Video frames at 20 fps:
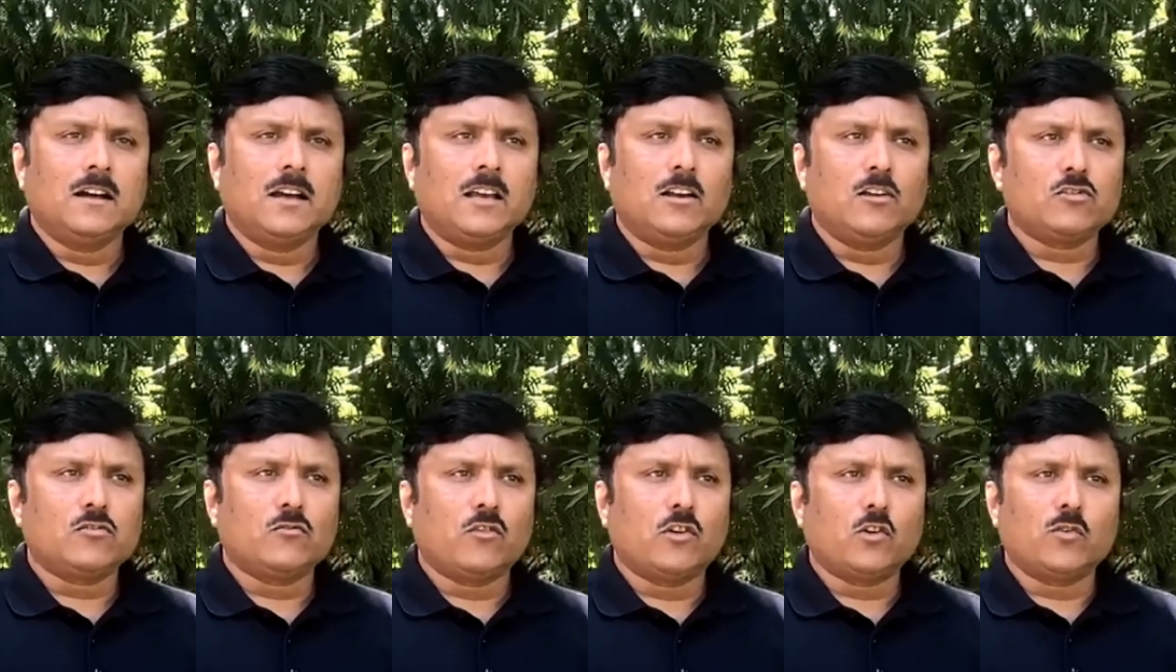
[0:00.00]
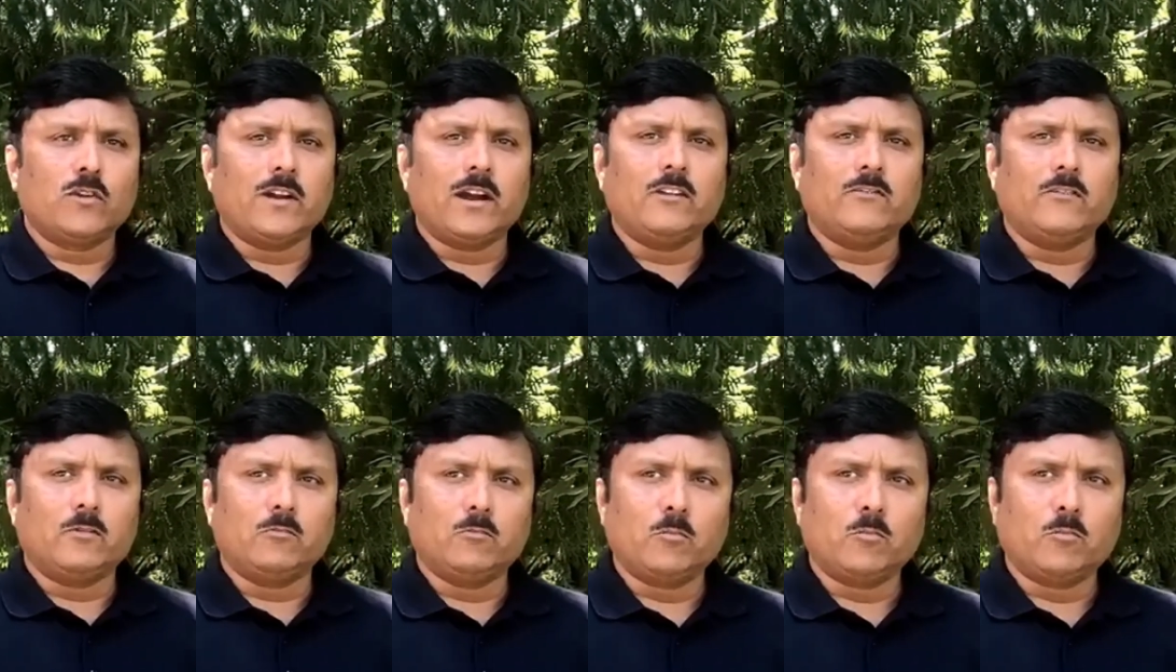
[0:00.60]
I also want to
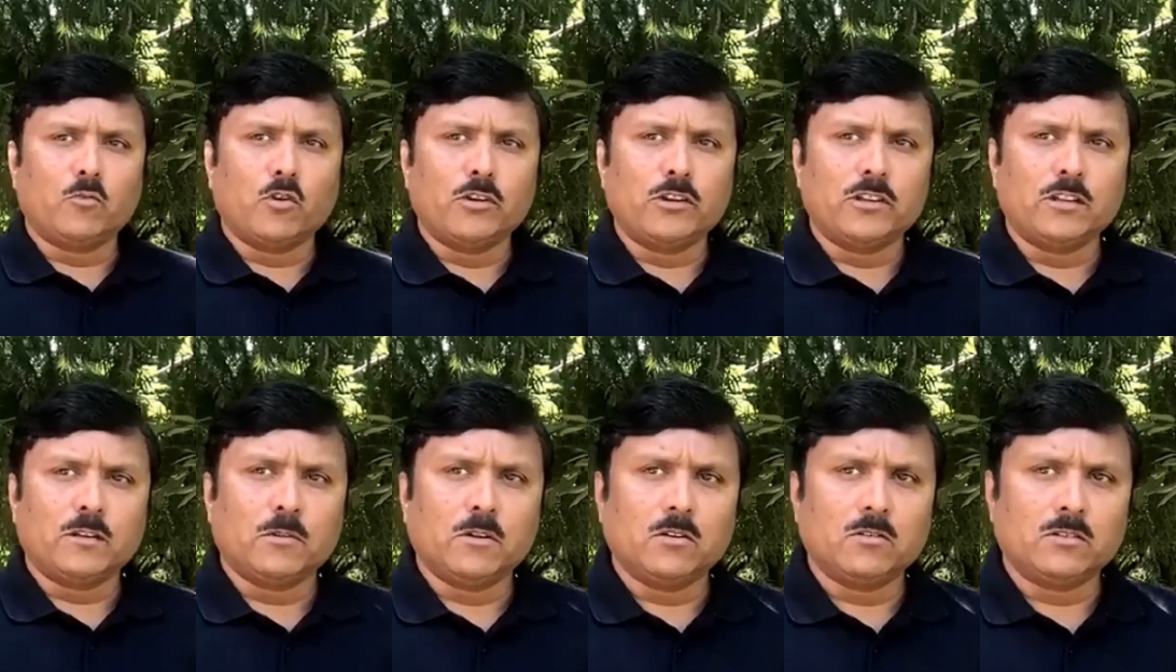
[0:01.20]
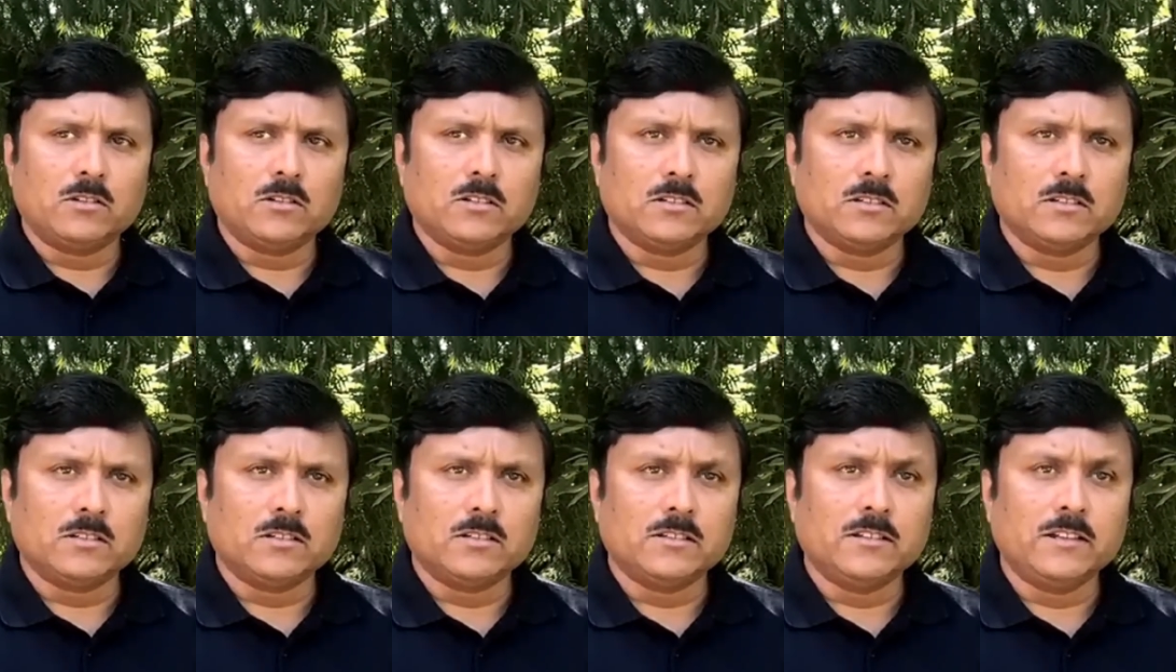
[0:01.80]
add one more point about
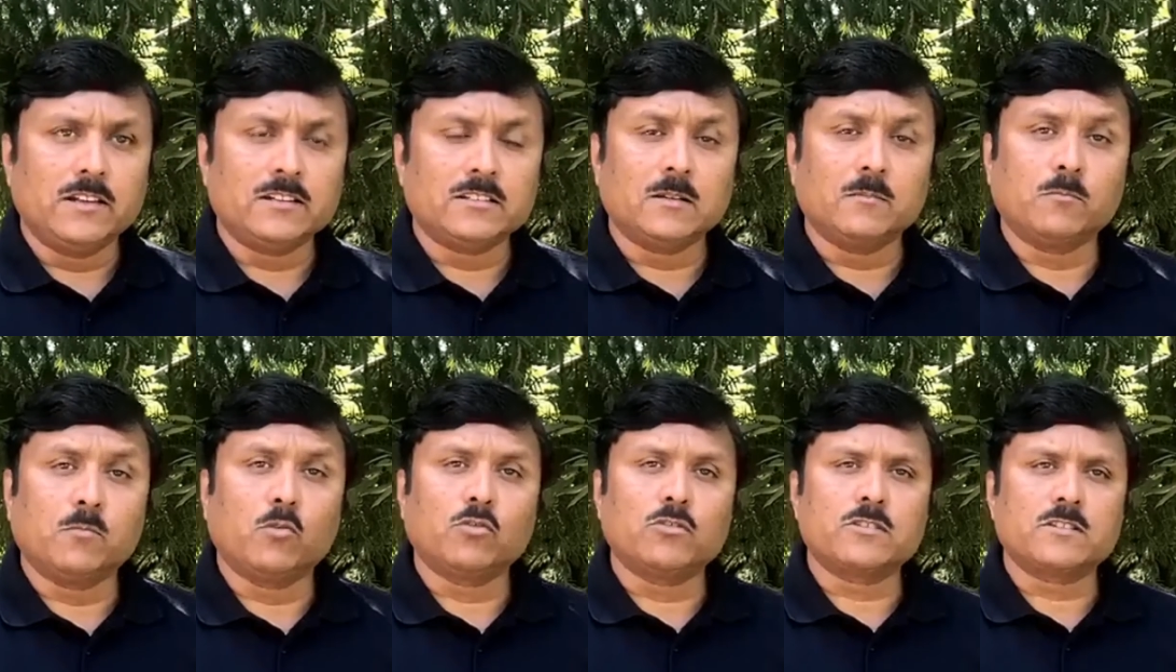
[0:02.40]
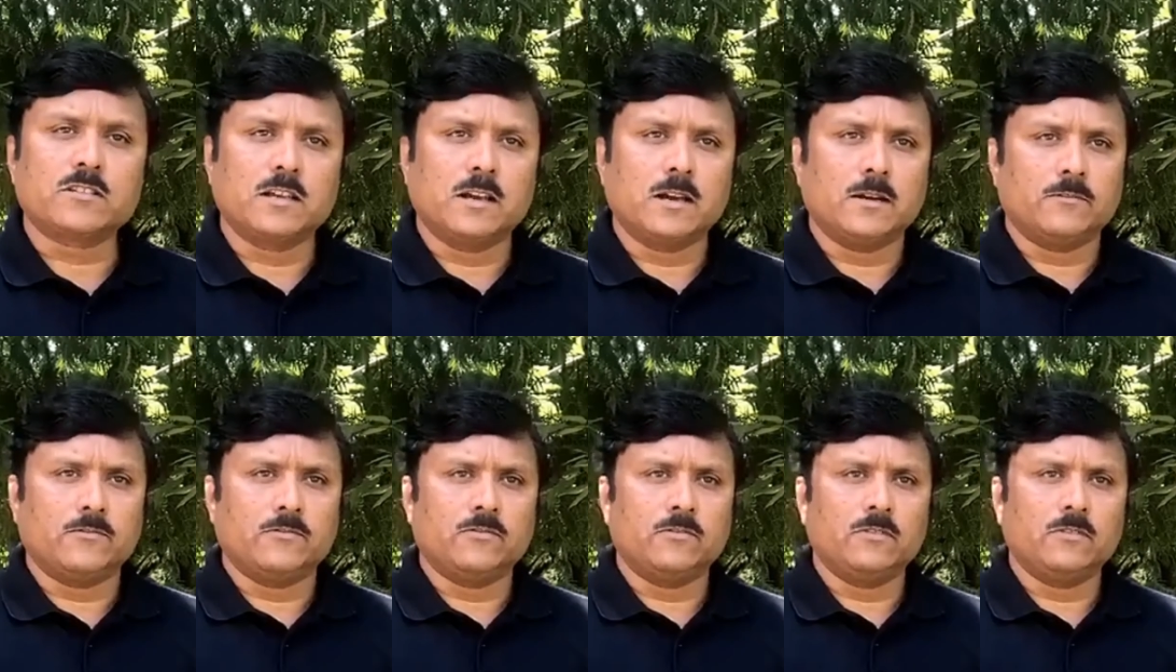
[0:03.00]
uh, their support staff